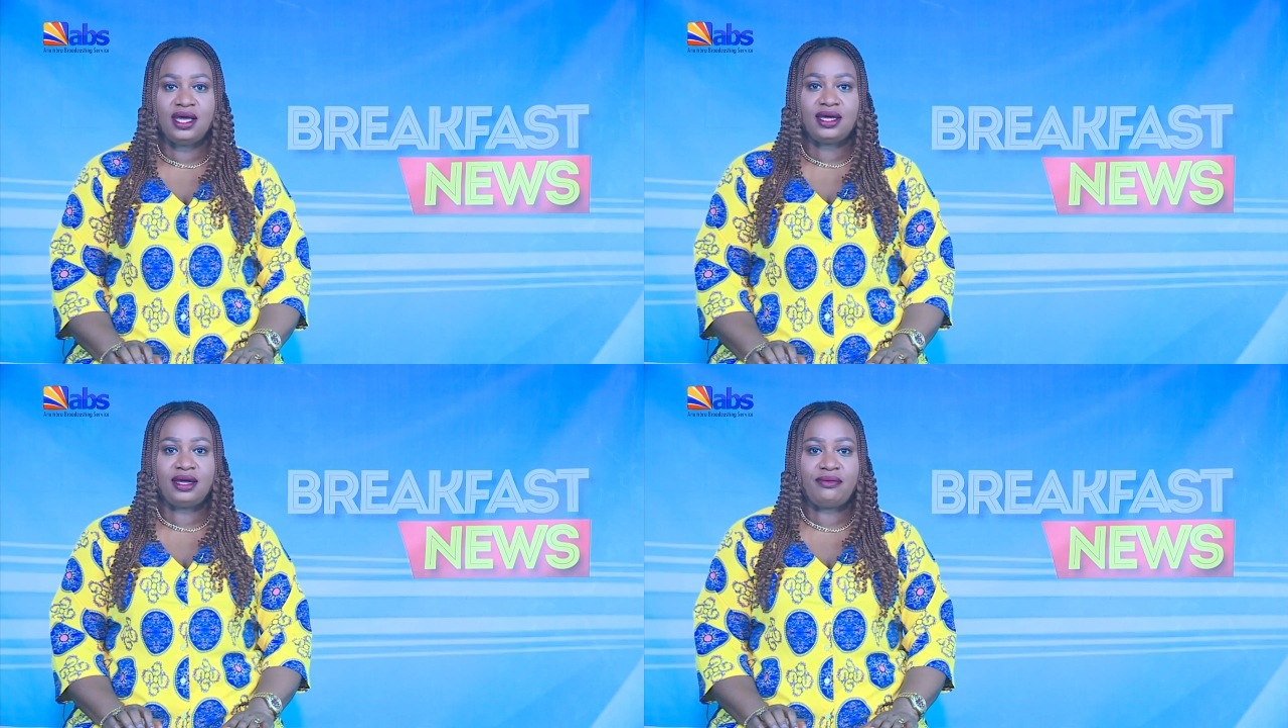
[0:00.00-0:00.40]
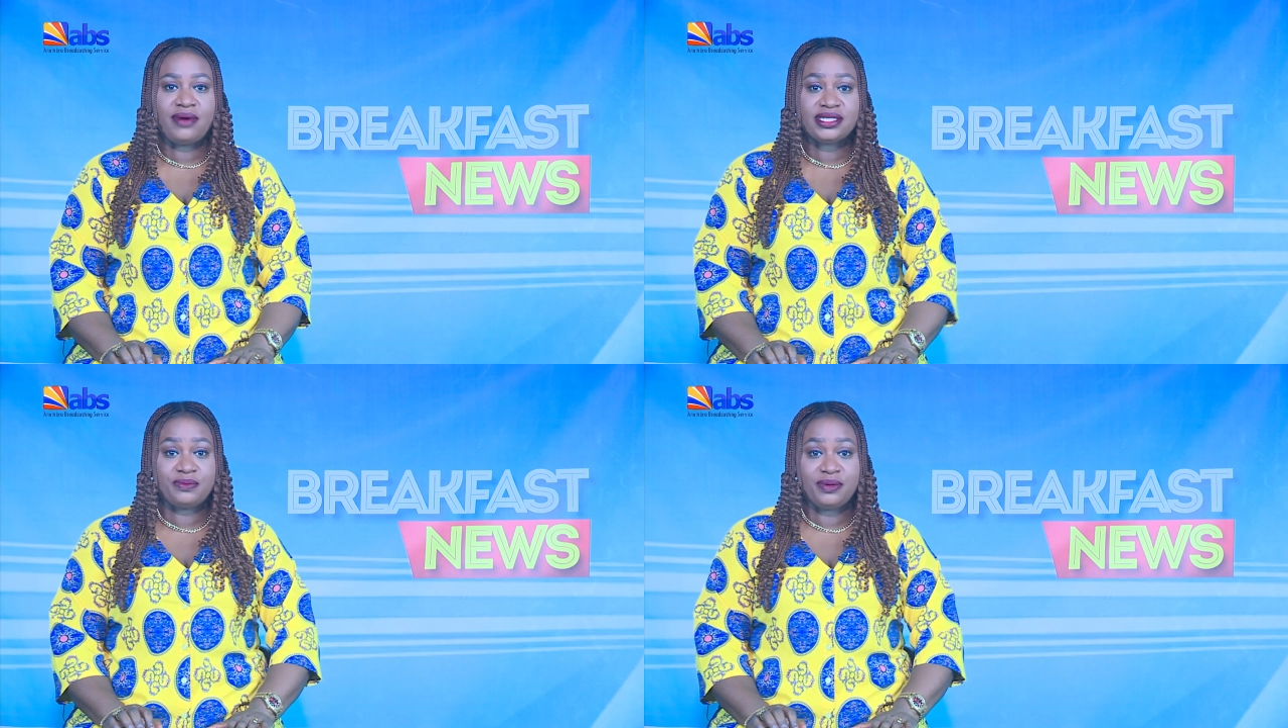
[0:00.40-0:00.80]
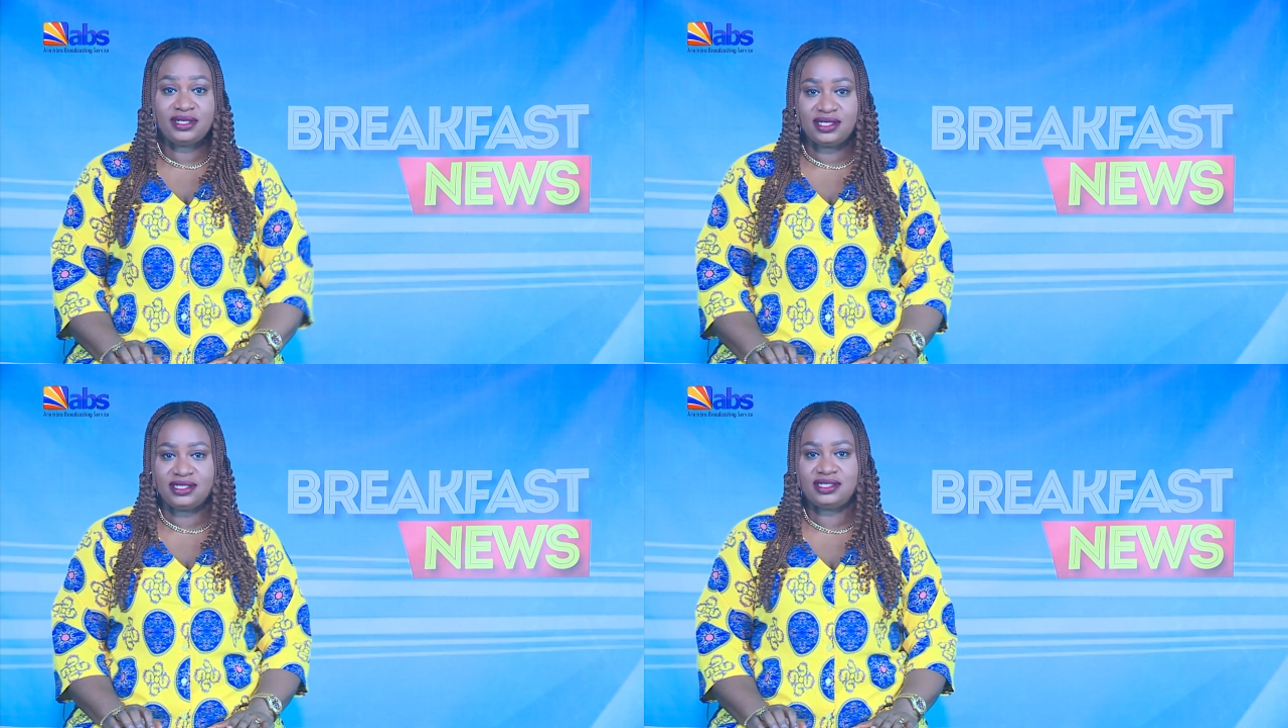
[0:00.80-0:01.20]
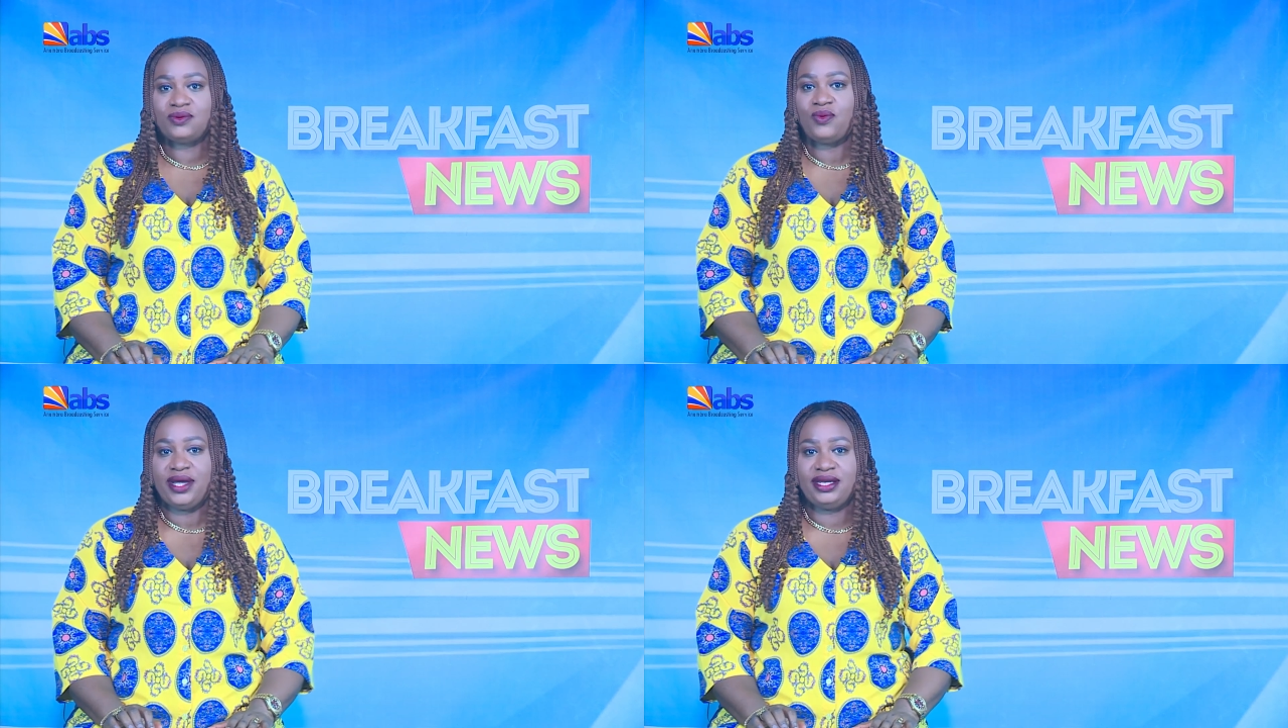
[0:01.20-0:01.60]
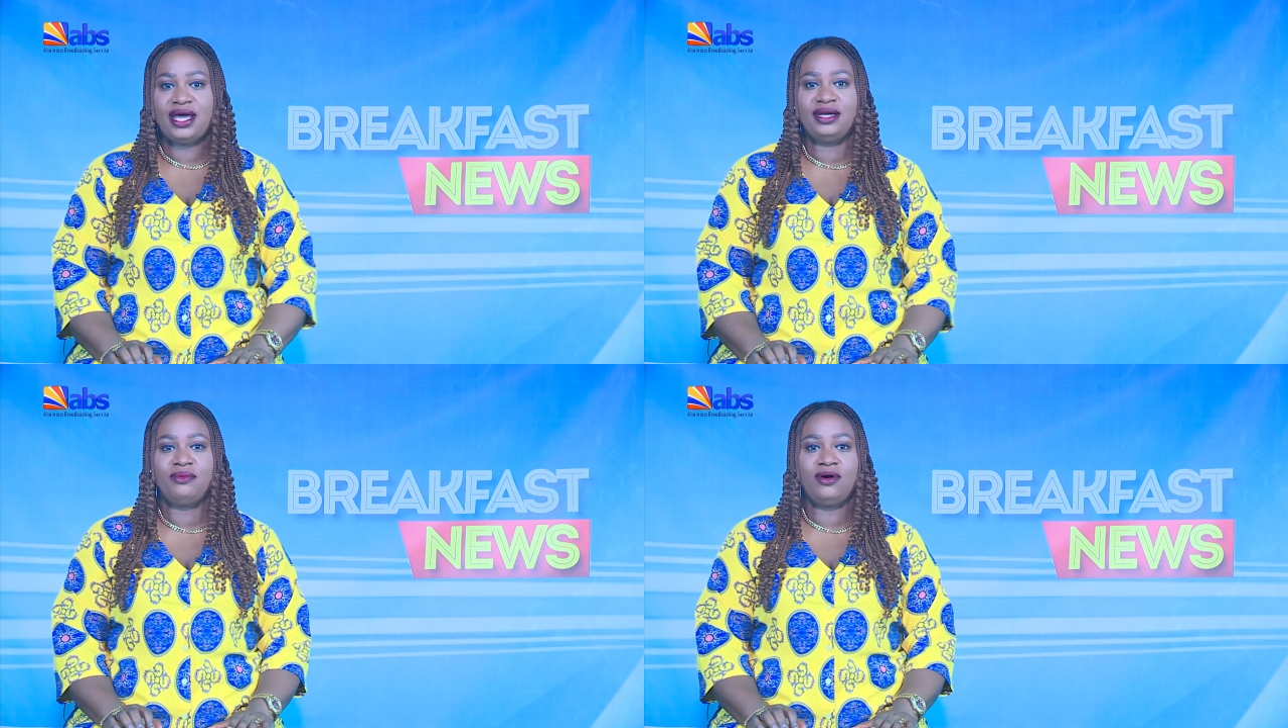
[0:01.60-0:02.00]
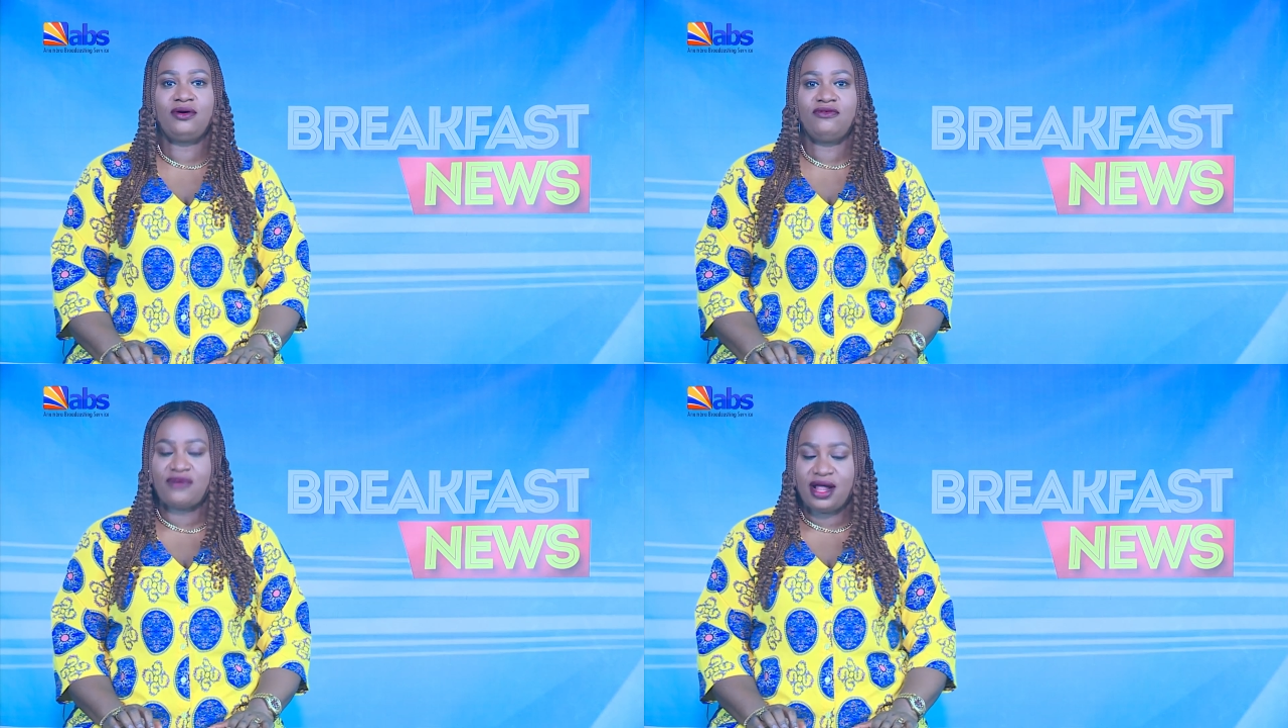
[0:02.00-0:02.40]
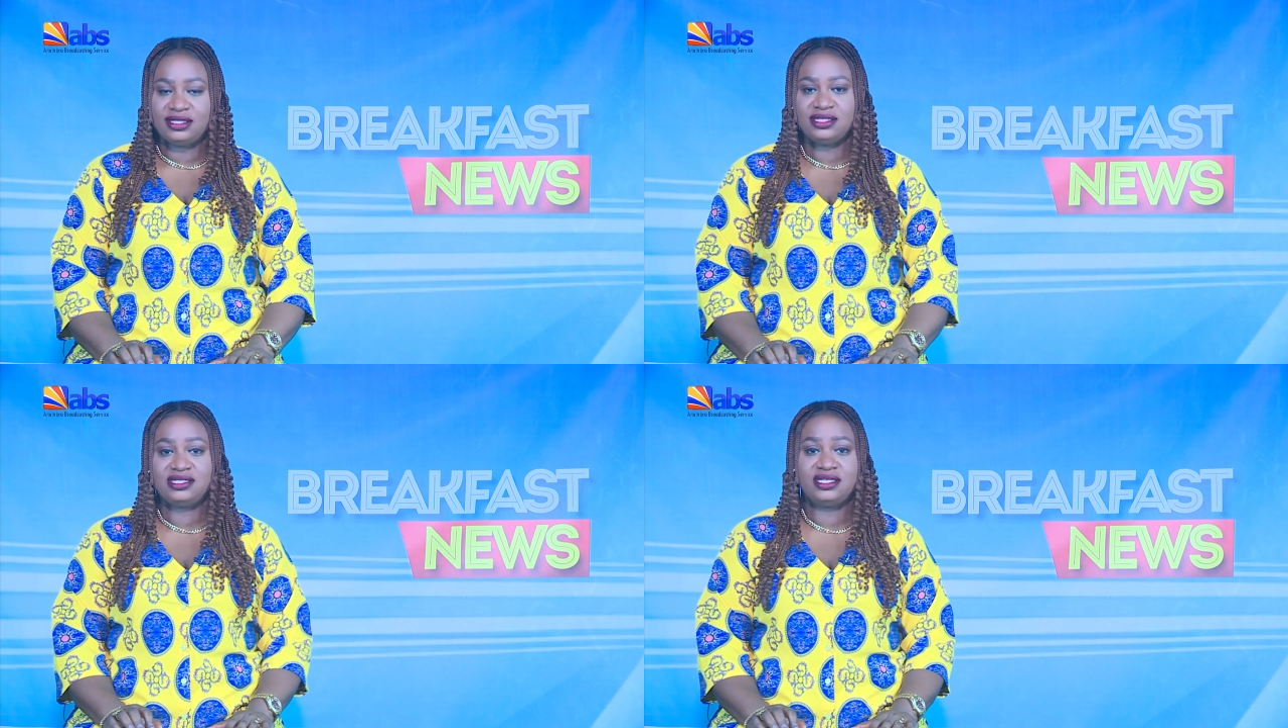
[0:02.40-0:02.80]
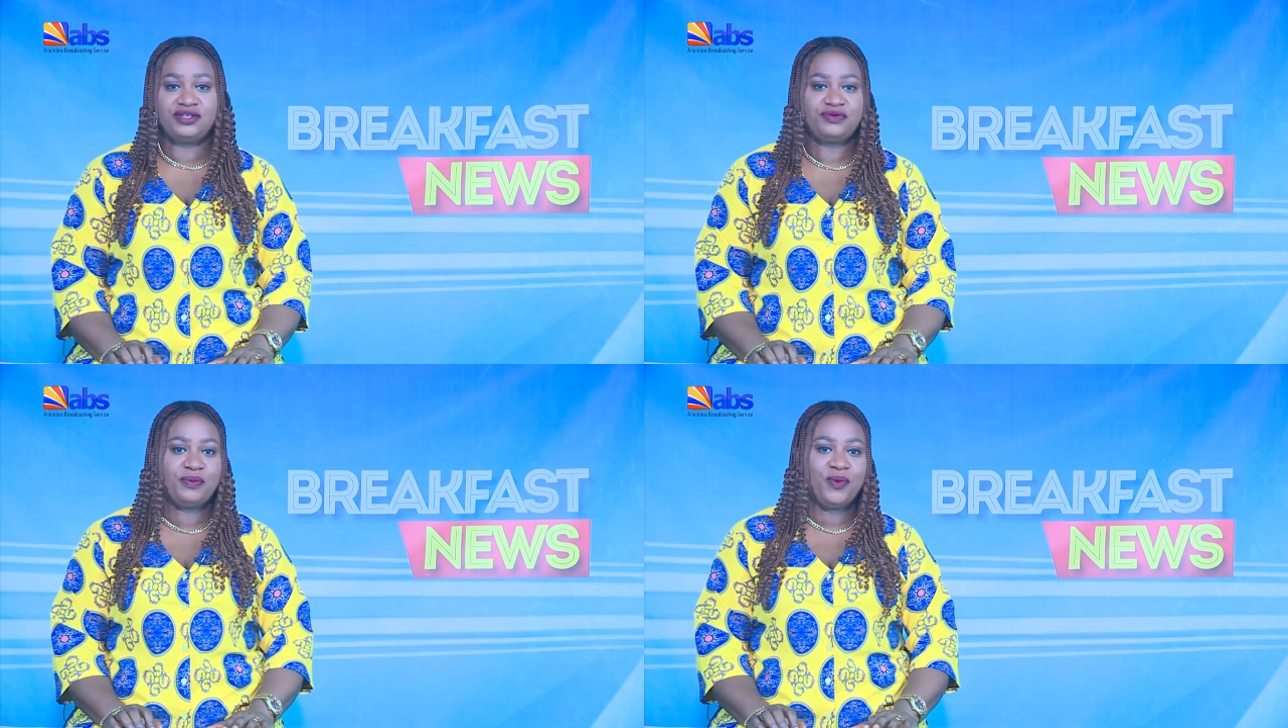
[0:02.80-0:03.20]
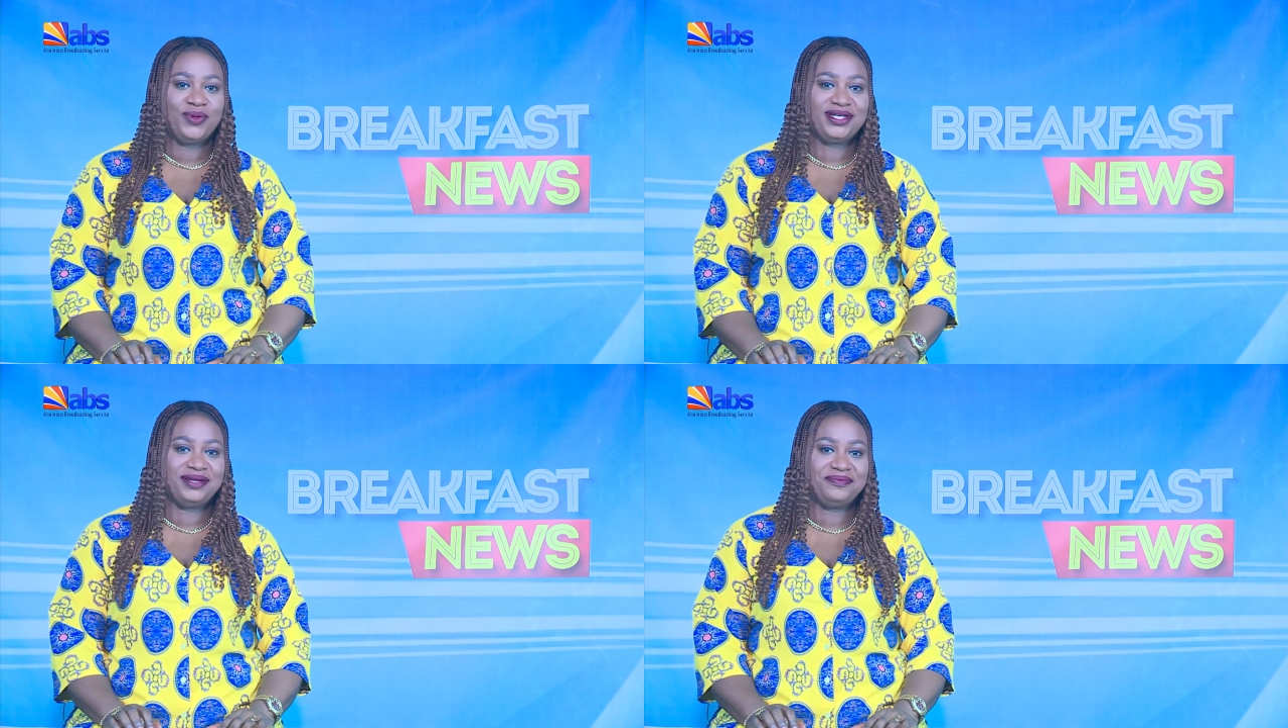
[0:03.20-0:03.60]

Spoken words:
correspondent Queen Anibogo filed this report.